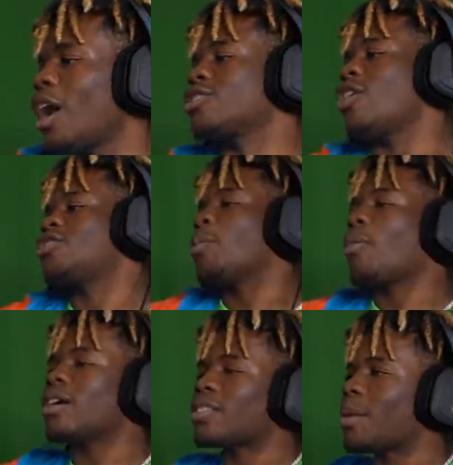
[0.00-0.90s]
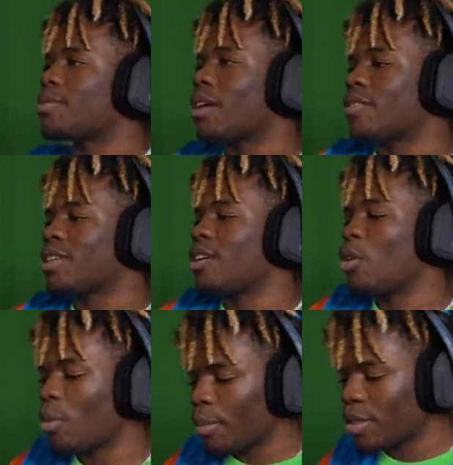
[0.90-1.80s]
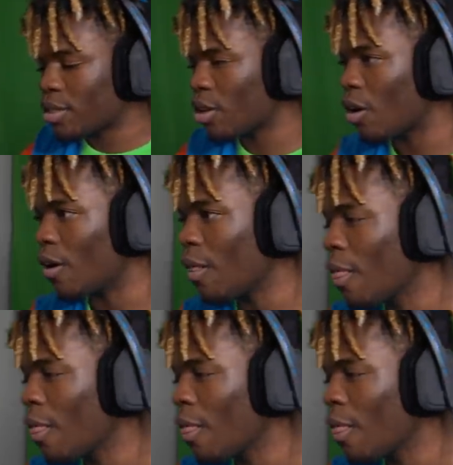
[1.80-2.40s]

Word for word: Chalk toss LeBron type stuff. Let's get no more misses at all.